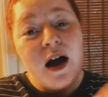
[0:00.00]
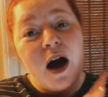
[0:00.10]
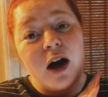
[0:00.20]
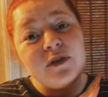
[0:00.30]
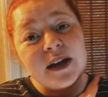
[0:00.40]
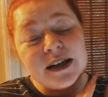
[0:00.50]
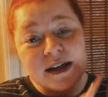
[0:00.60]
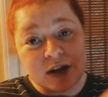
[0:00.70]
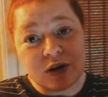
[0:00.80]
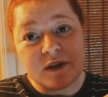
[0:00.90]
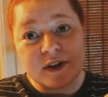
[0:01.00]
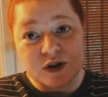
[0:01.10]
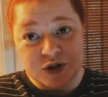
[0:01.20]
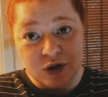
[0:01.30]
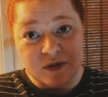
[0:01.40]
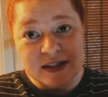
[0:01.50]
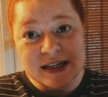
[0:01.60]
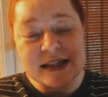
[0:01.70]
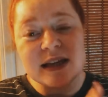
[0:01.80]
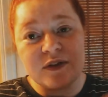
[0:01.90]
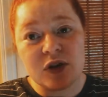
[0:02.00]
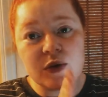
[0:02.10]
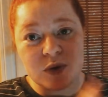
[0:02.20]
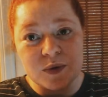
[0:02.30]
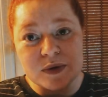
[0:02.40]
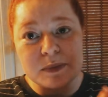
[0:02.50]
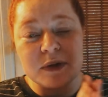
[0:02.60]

of a year of their services if you use